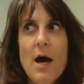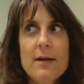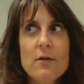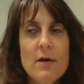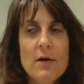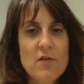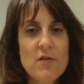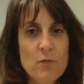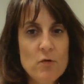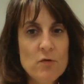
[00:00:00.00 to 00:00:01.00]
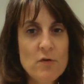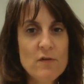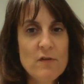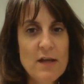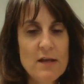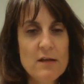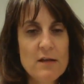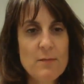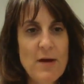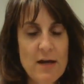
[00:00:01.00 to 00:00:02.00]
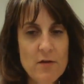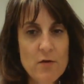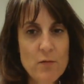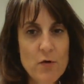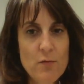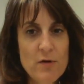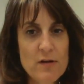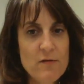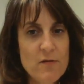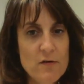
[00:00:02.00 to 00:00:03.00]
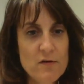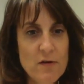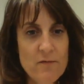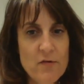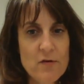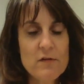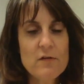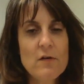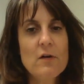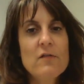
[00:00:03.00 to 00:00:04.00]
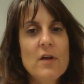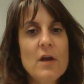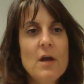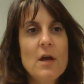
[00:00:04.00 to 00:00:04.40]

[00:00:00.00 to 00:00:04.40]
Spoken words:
I do have some rulers in the back of the room, but it's first come, first served.